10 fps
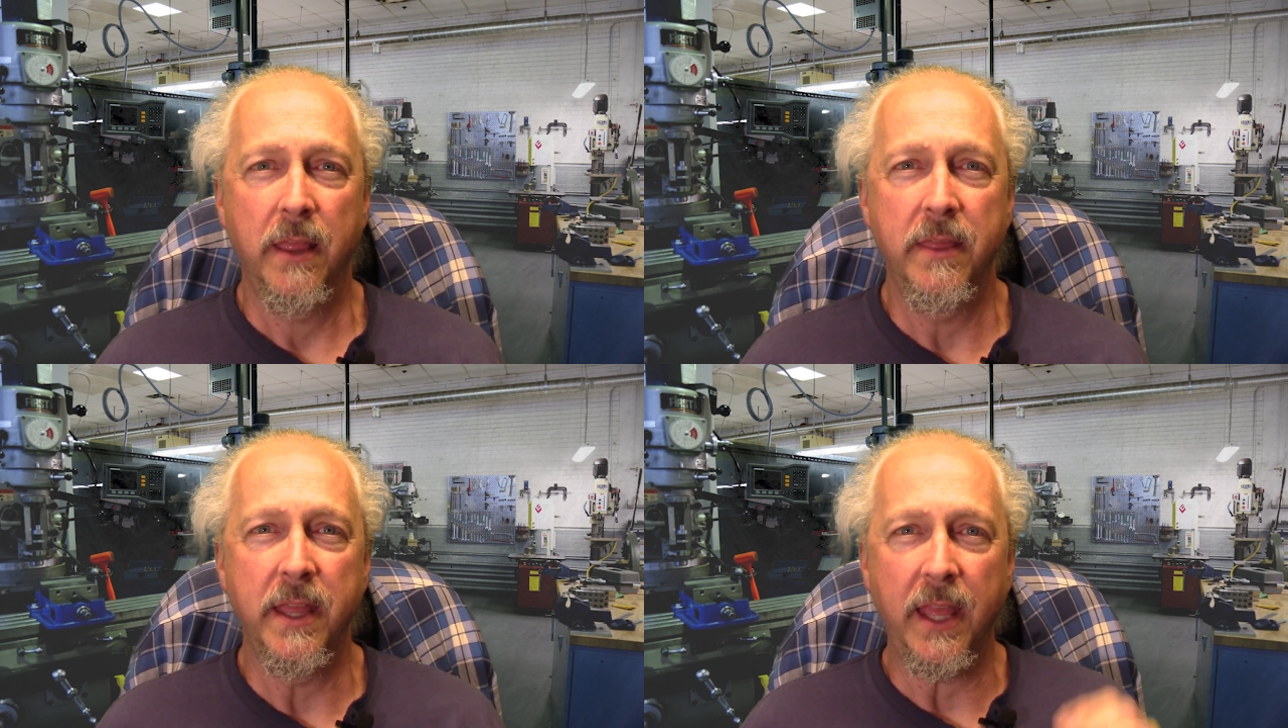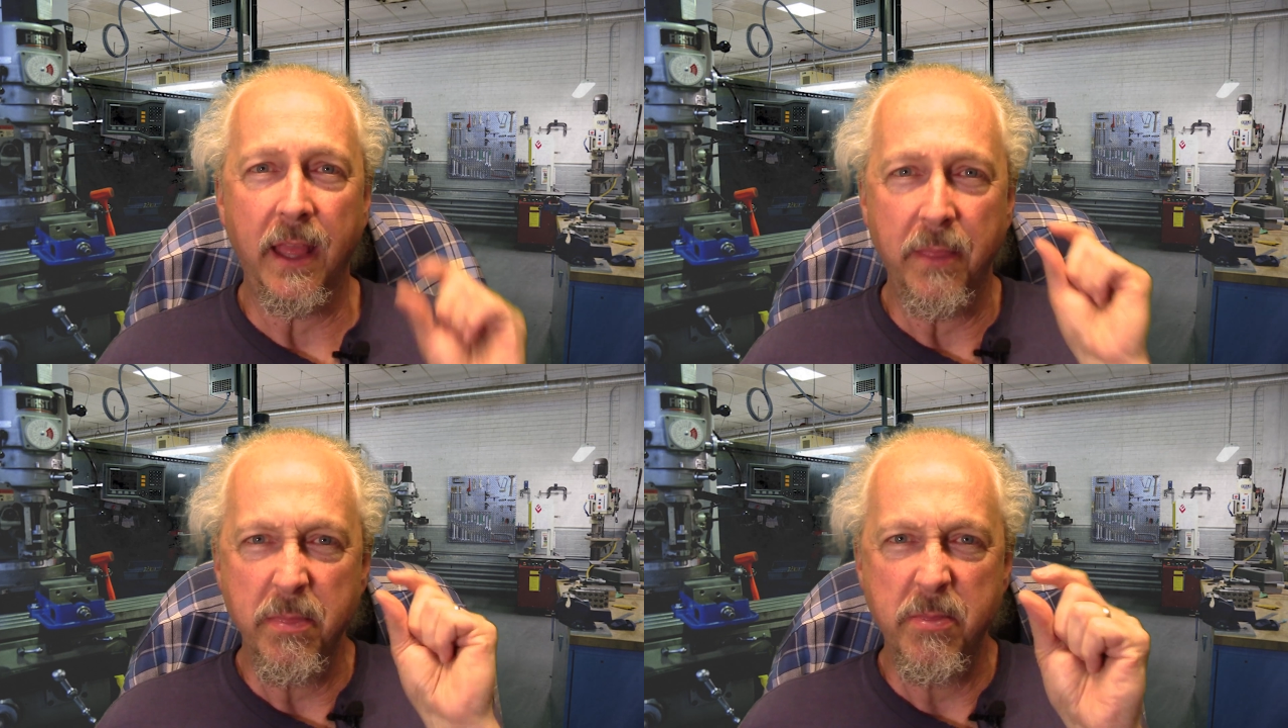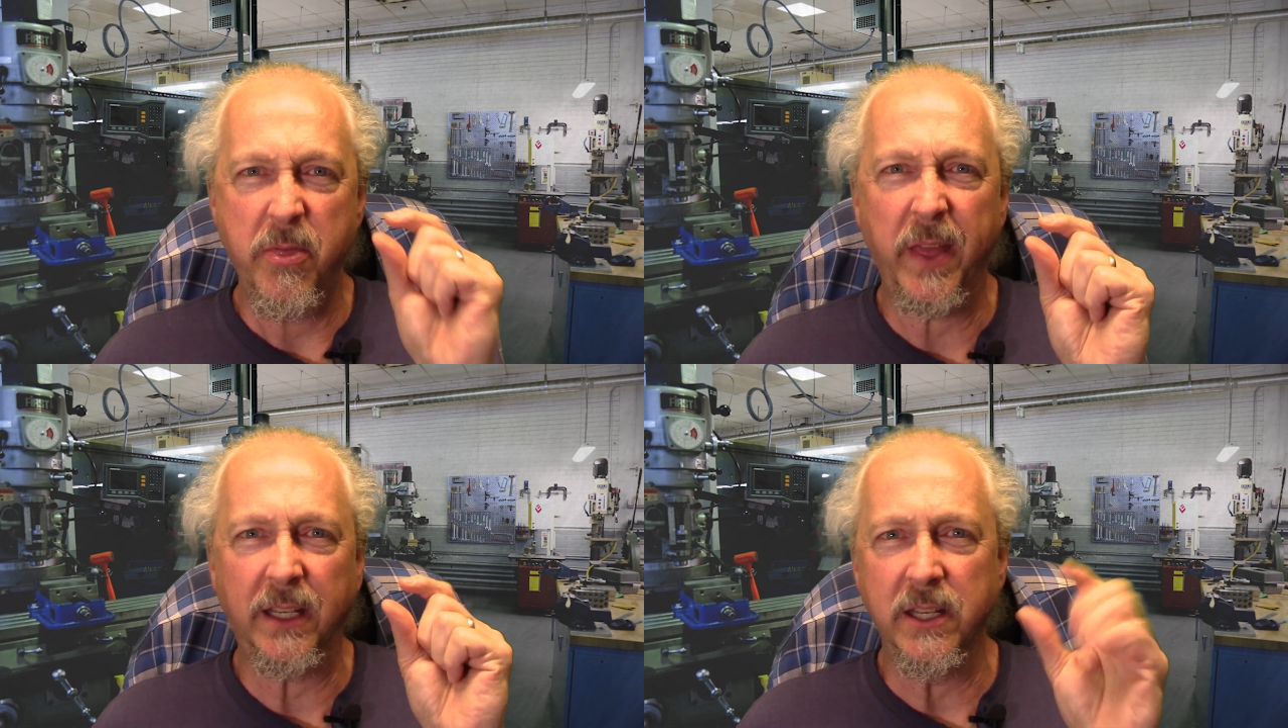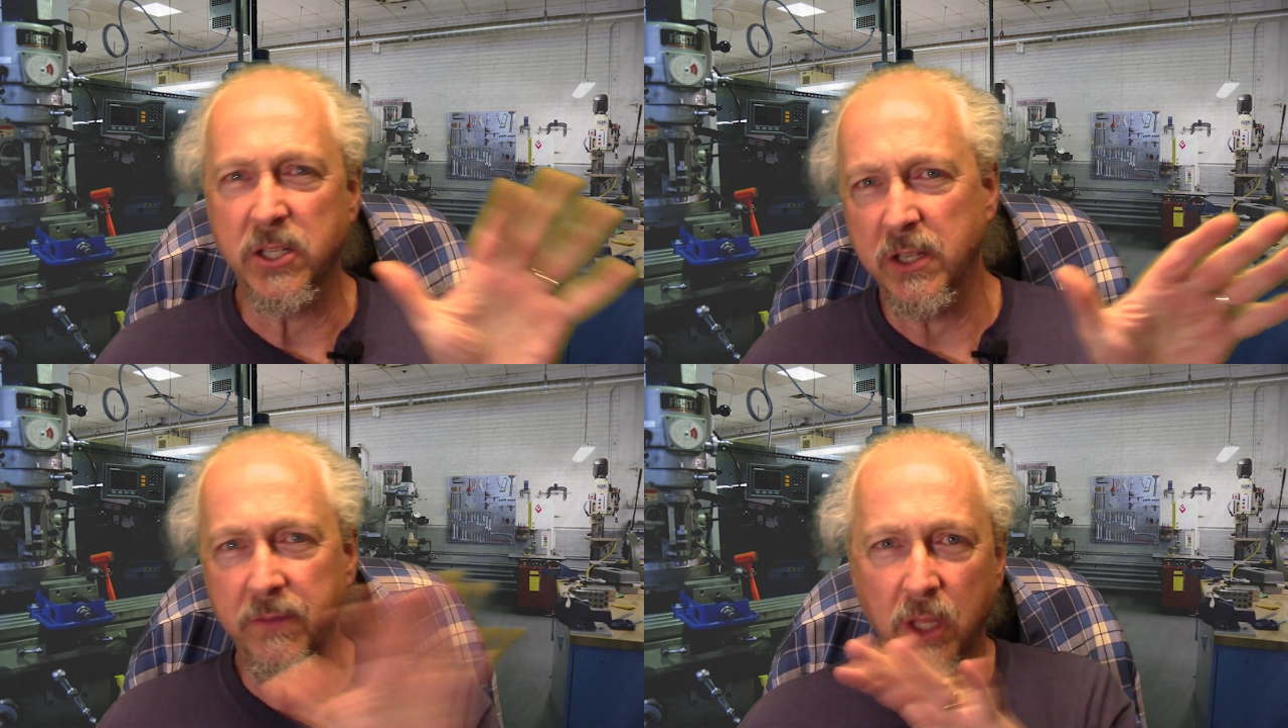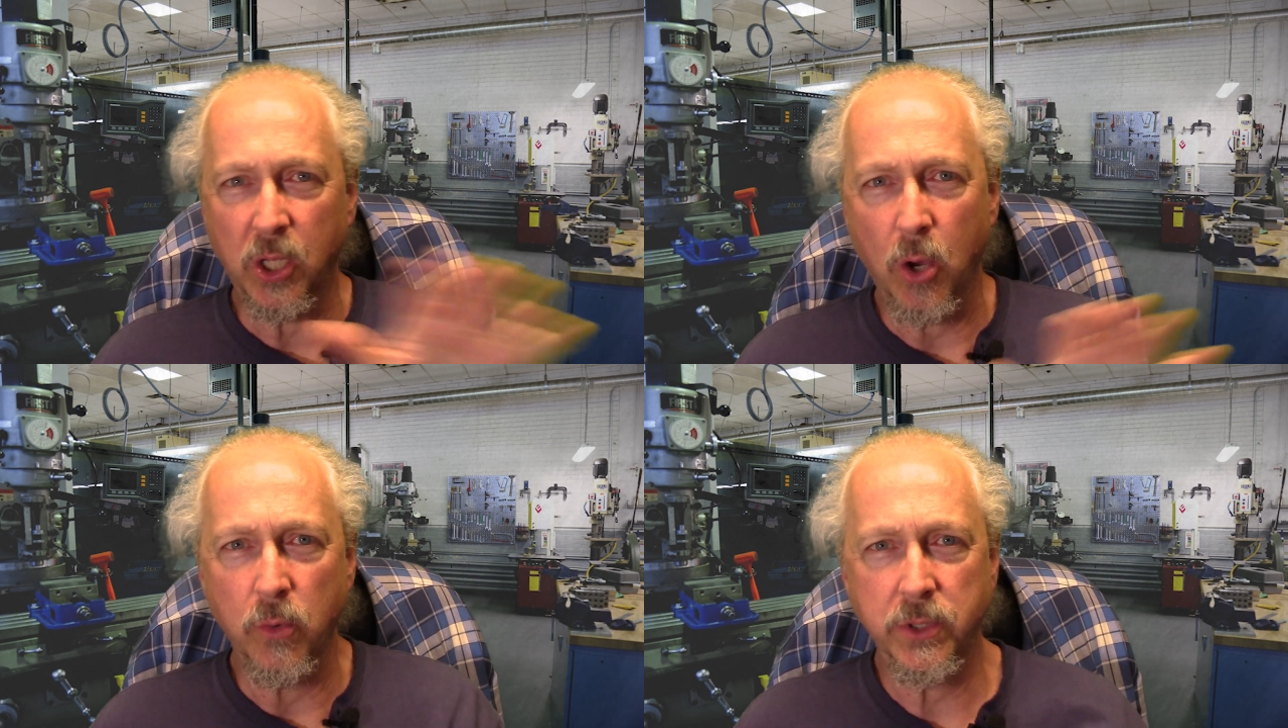the thickness of the
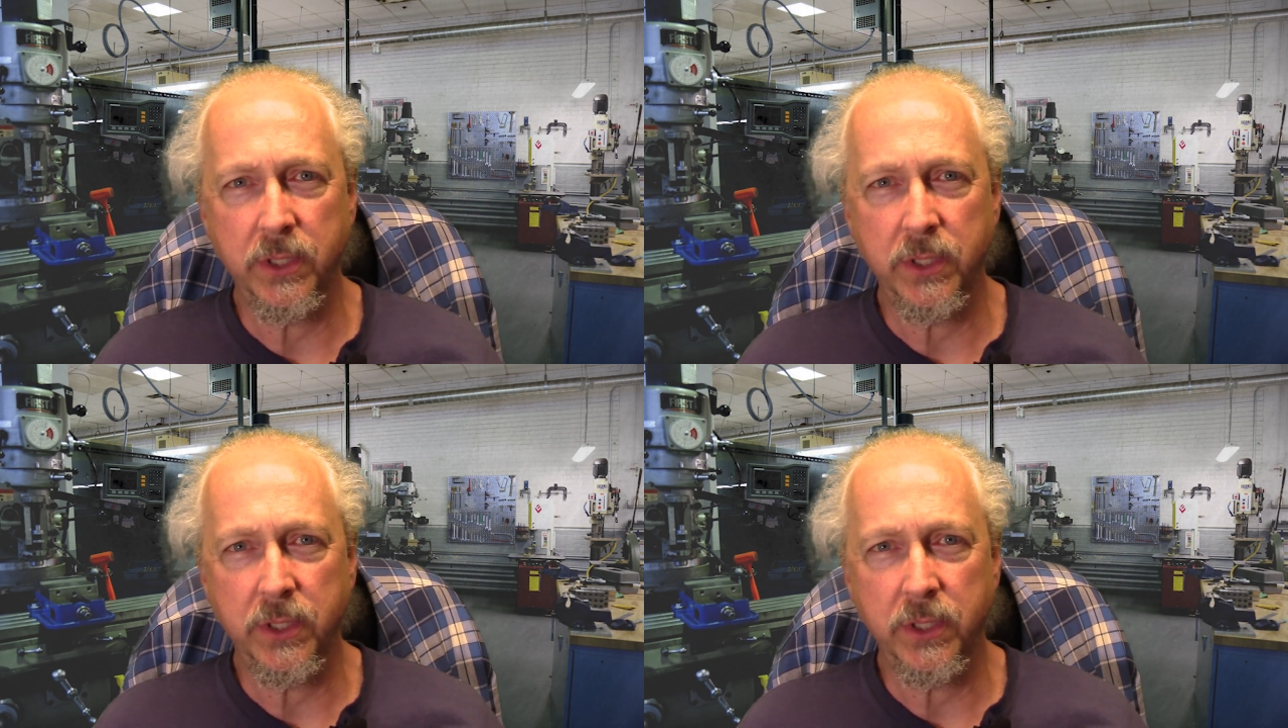coat